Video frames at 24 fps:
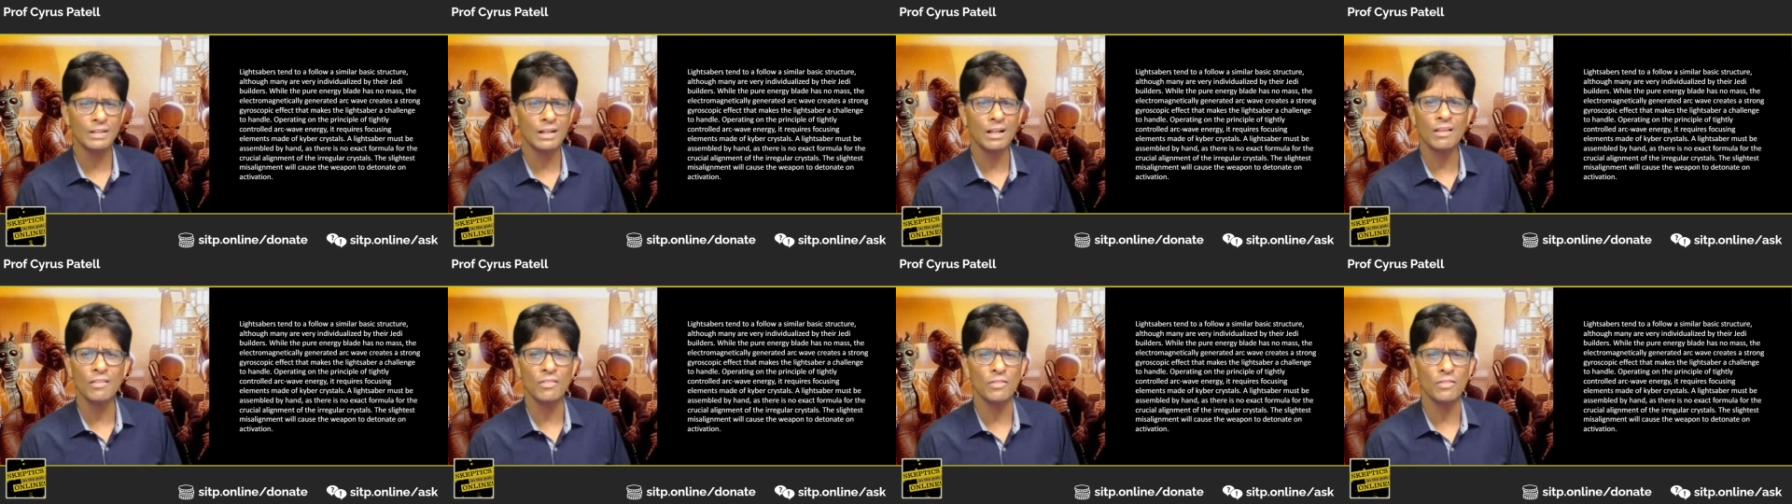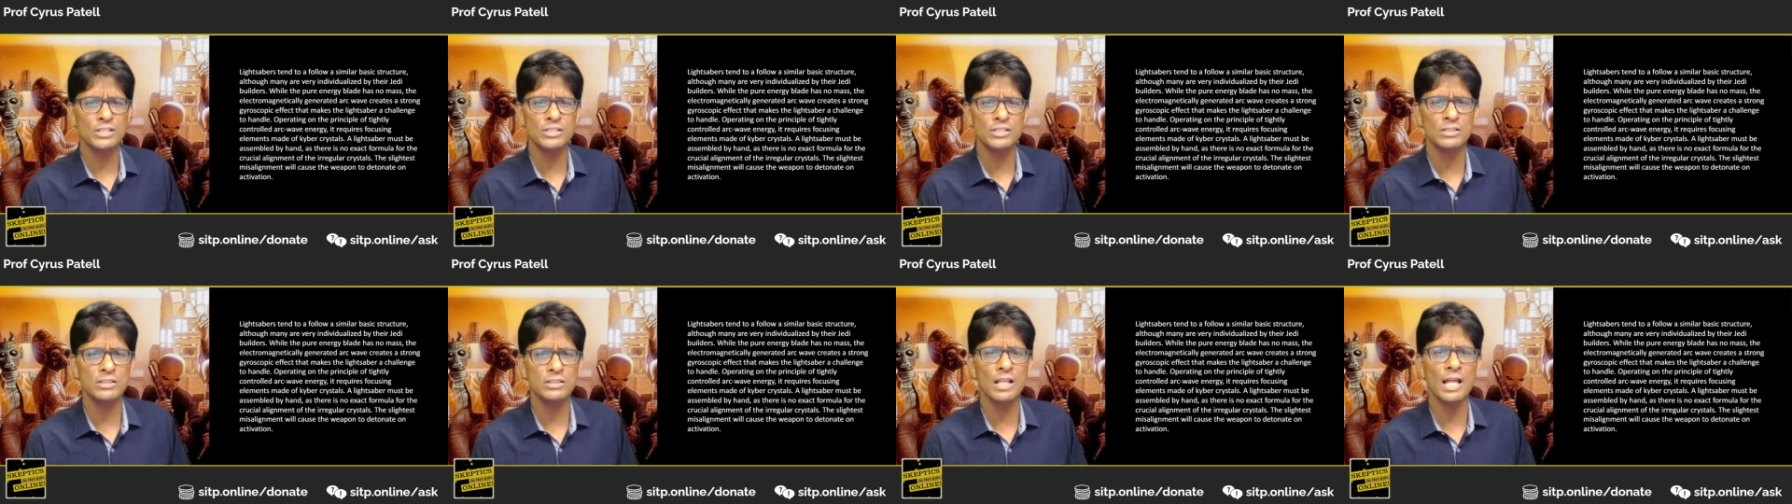The
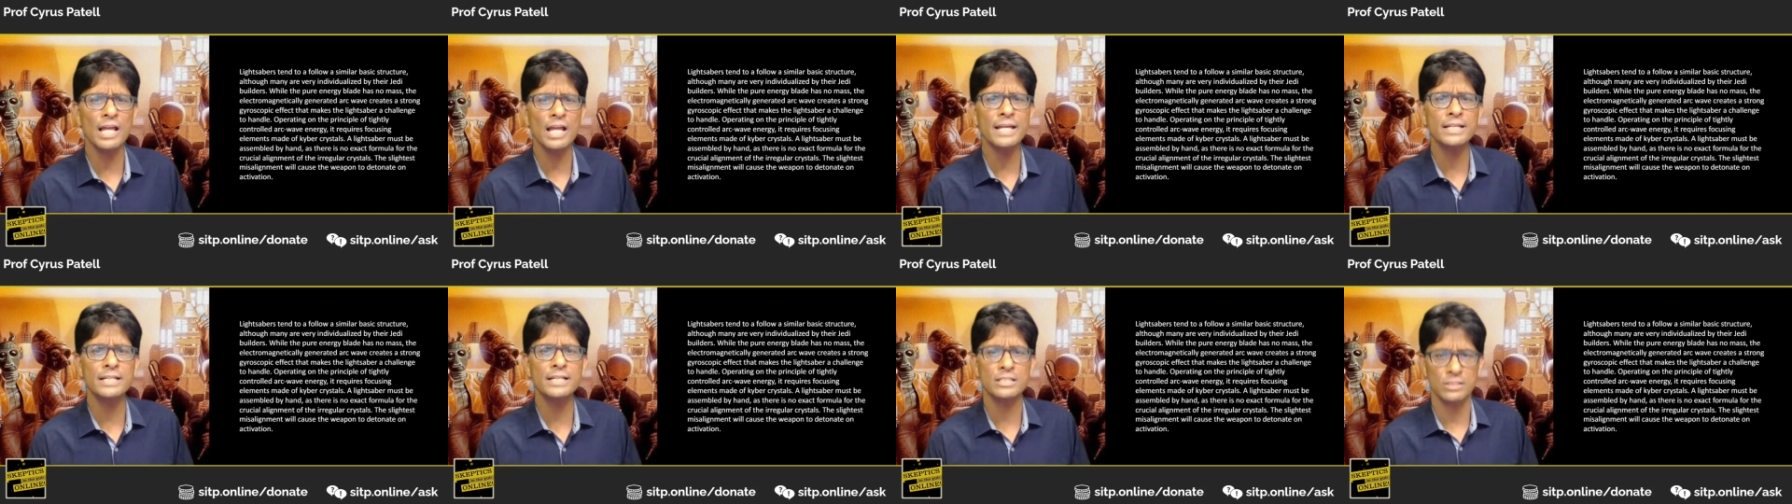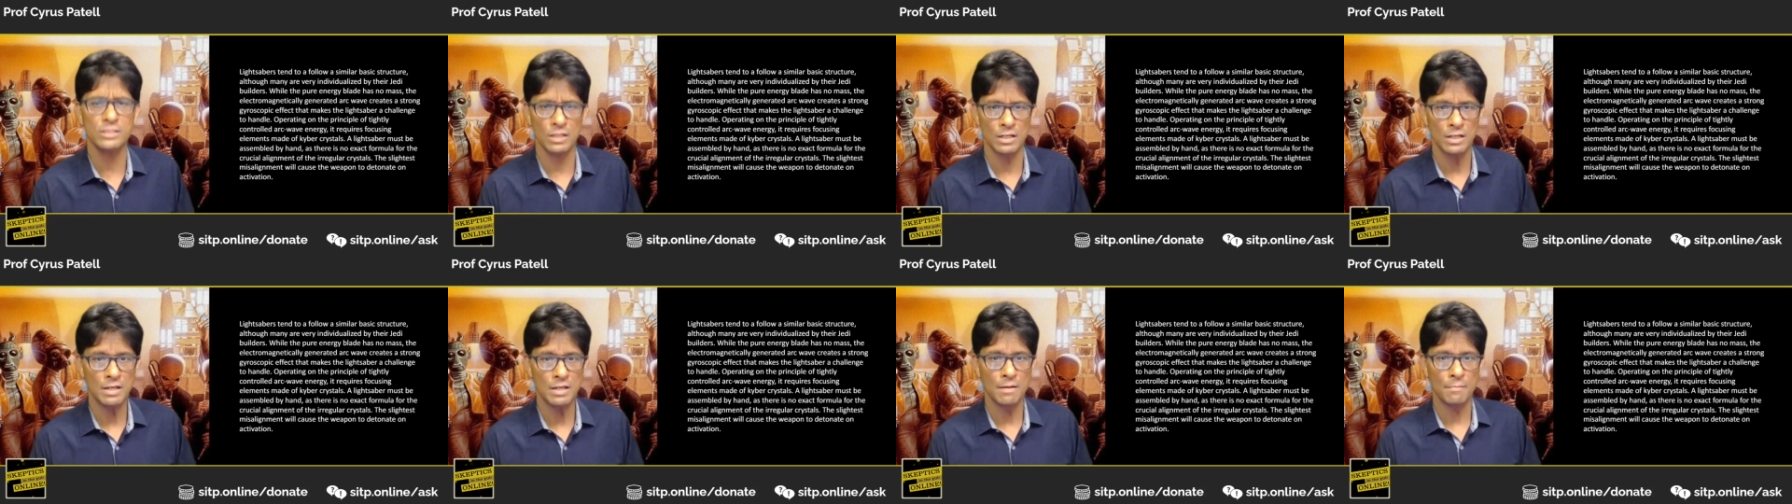
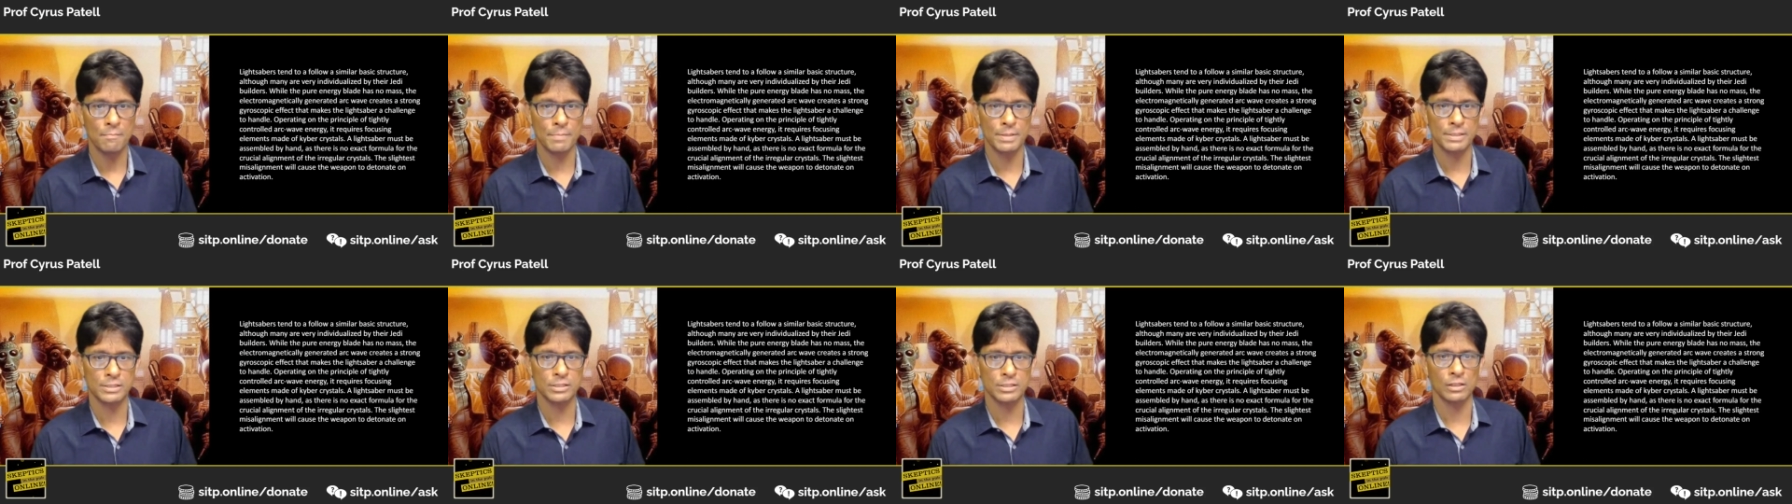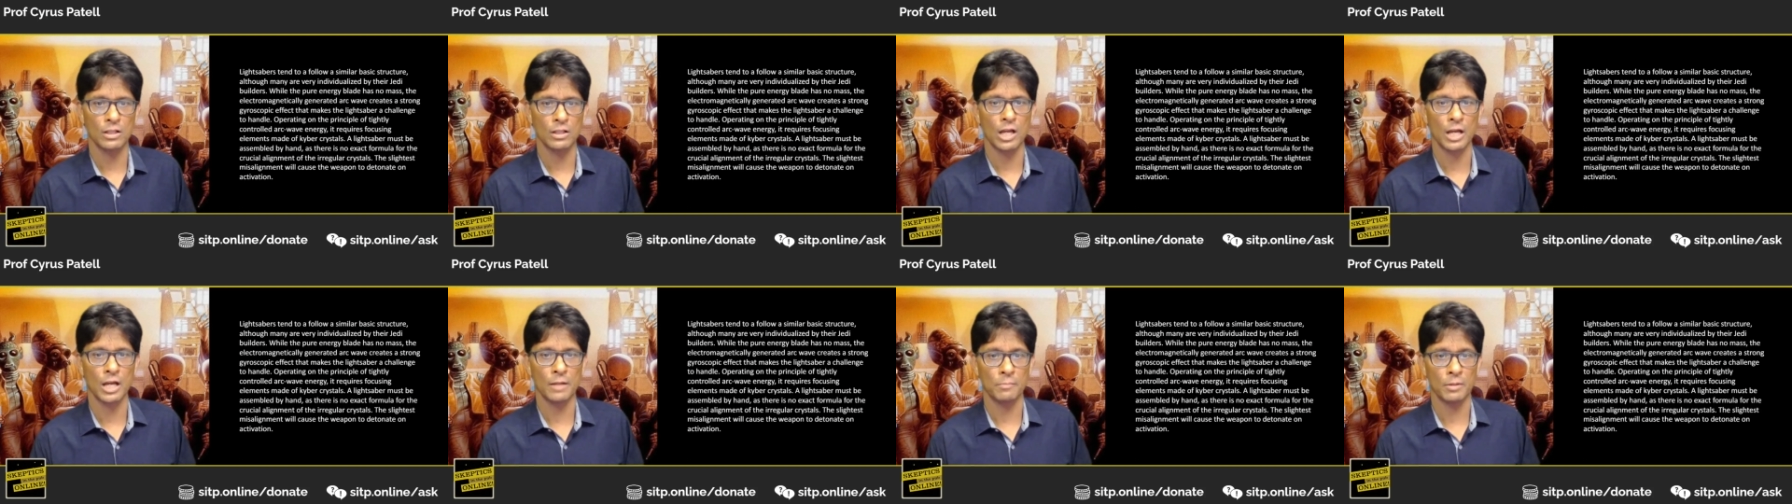slightest
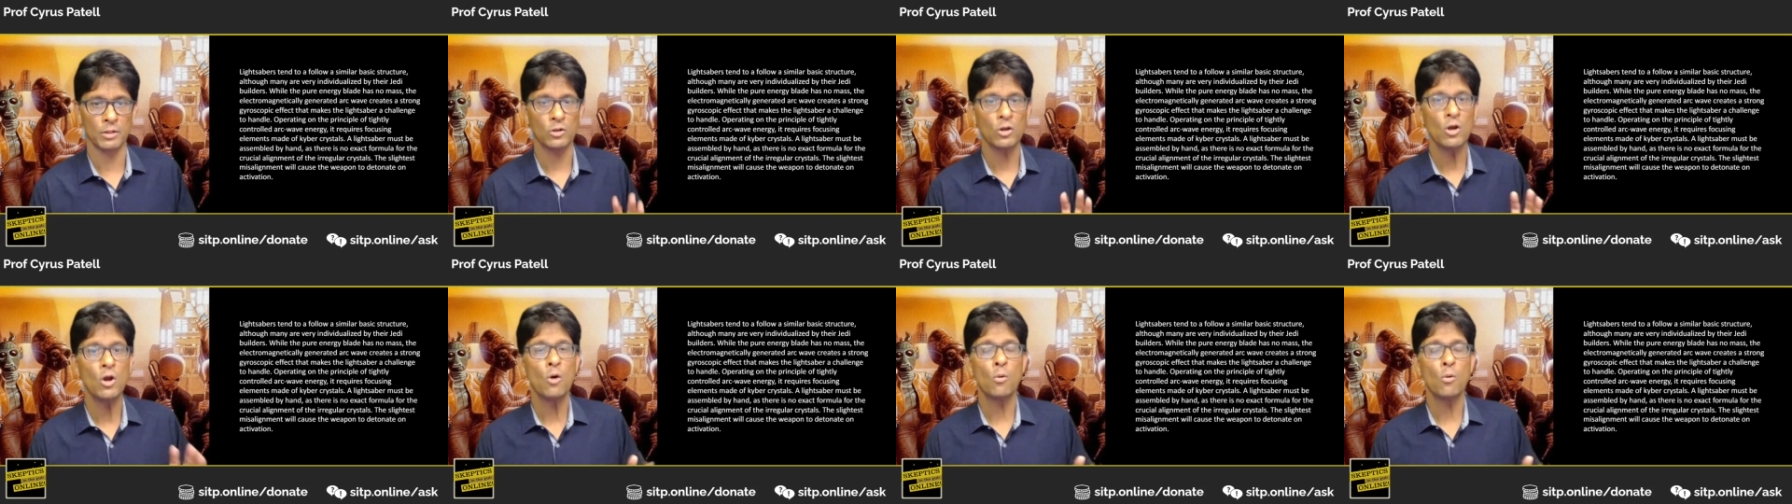misalignment